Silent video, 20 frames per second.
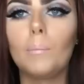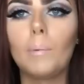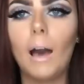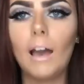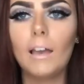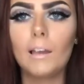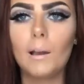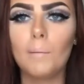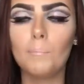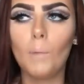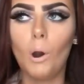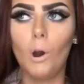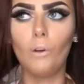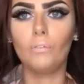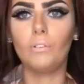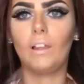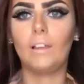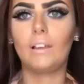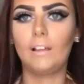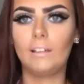but I am more
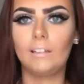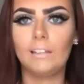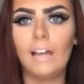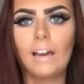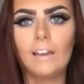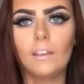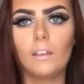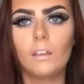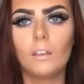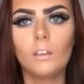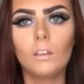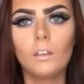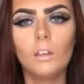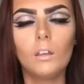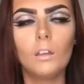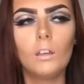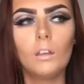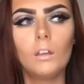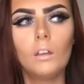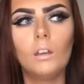of like a light,
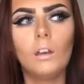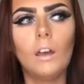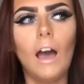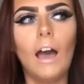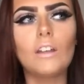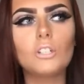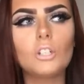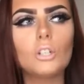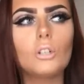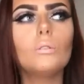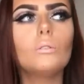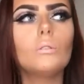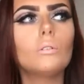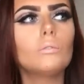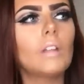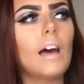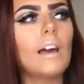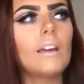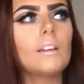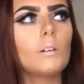I do
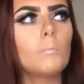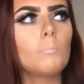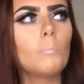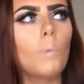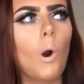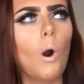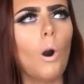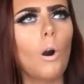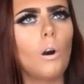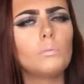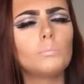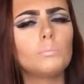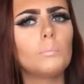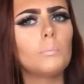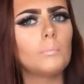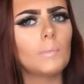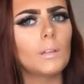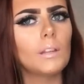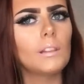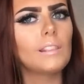like more
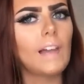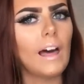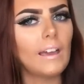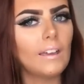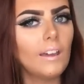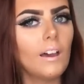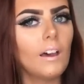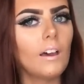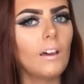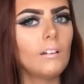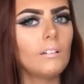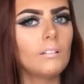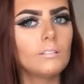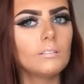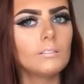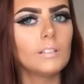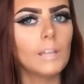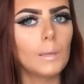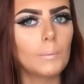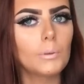lighter
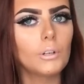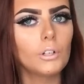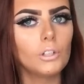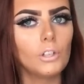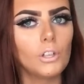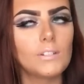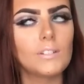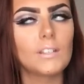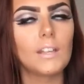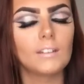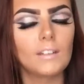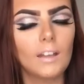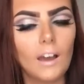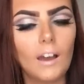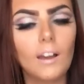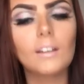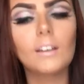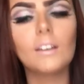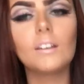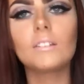lip colours than
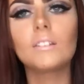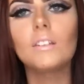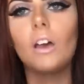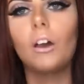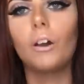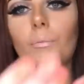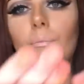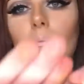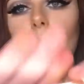darker. So